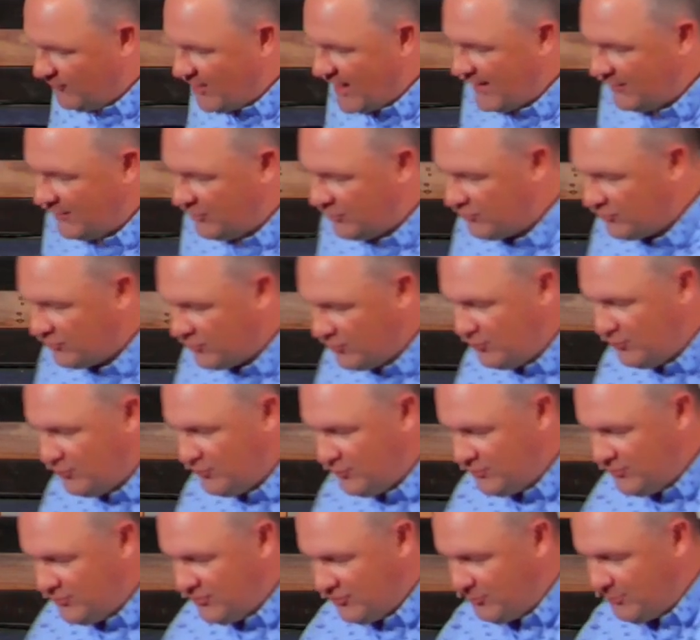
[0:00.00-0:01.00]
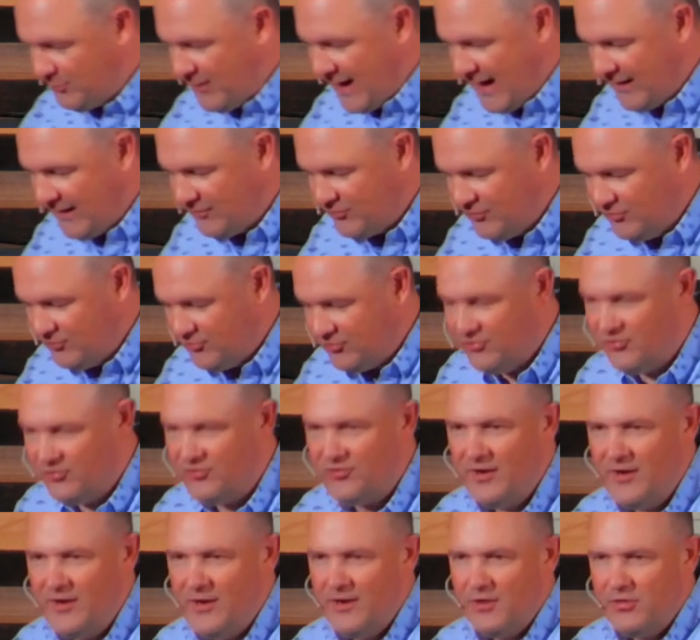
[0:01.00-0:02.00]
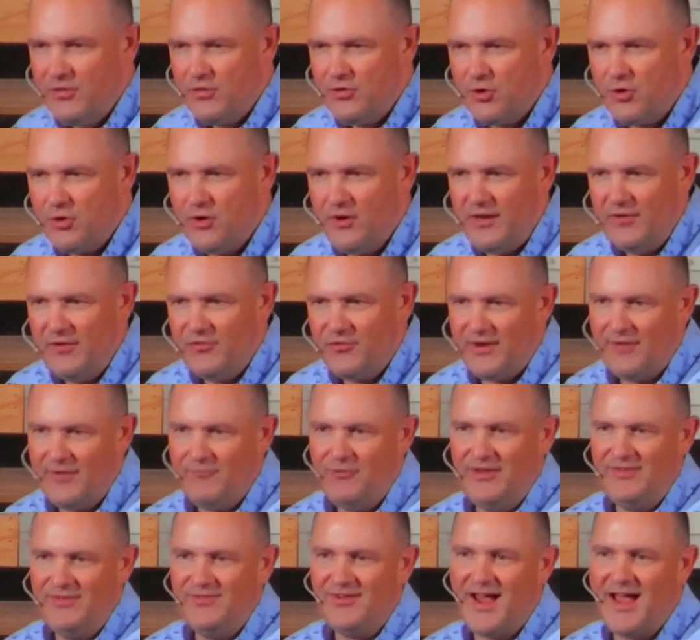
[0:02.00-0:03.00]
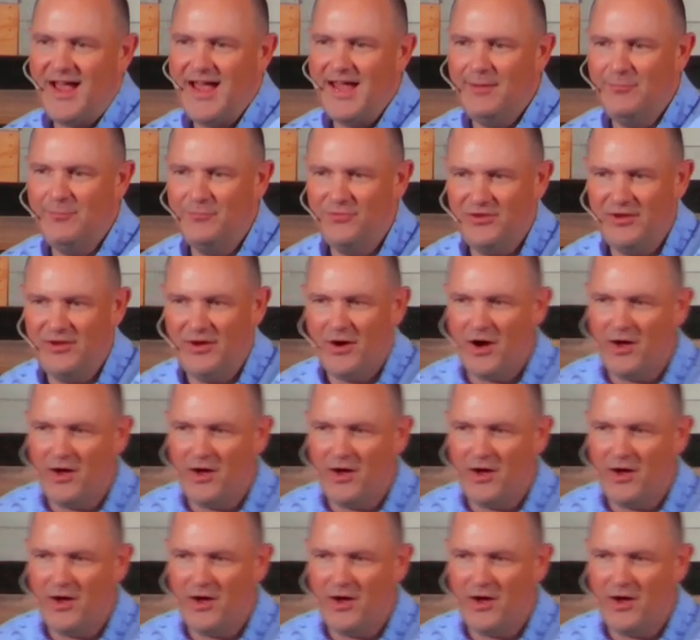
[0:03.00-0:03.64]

gone through this passage is 37 times the